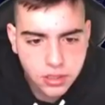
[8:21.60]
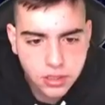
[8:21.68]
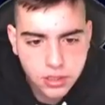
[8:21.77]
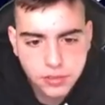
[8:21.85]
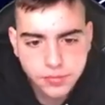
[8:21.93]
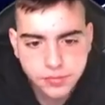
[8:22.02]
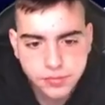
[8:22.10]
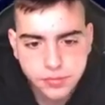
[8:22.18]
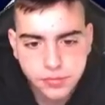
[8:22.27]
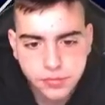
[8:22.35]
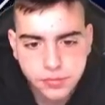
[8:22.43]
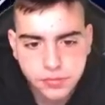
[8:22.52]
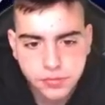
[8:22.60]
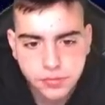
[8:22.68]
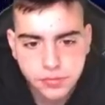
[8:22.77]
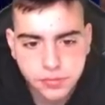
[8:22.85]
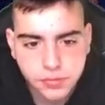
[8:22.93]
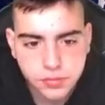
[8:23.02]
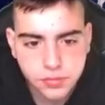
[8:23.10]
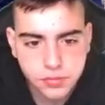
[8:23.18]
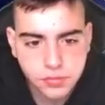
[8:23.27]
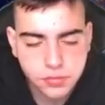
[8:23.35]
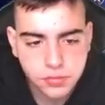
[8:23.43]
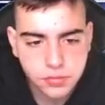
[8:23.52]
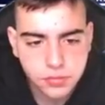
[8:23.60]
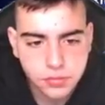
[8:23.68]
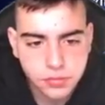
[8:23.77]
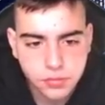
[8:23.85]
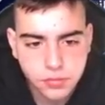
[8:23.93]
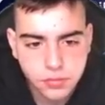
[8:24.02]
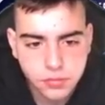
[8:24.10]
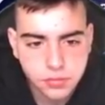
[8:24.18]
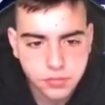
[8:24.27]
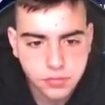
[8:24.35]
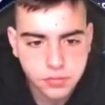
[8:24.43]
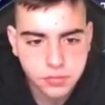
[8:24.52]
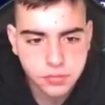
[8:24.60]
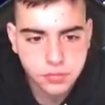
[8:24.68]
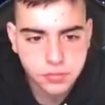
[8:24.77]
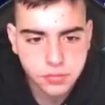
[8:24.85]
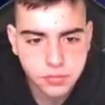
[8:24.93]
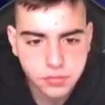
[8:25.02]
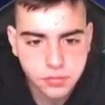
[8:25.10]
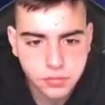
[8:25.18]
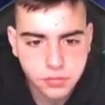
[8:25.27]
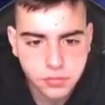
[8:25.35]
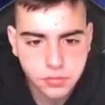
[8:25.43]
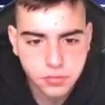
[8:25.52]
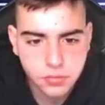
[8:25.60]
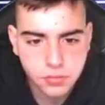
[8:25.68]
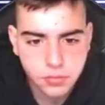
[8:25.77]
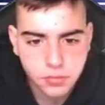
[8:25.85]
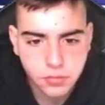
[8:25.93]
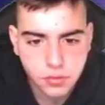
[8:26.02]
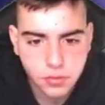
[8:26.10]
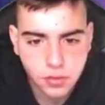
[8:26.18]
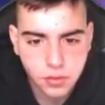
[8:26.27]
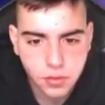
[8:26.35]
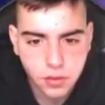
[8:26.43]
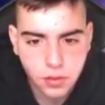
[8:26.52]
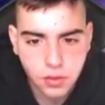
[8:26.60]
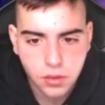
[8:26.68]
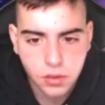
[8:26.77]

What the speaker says: Nothing is said.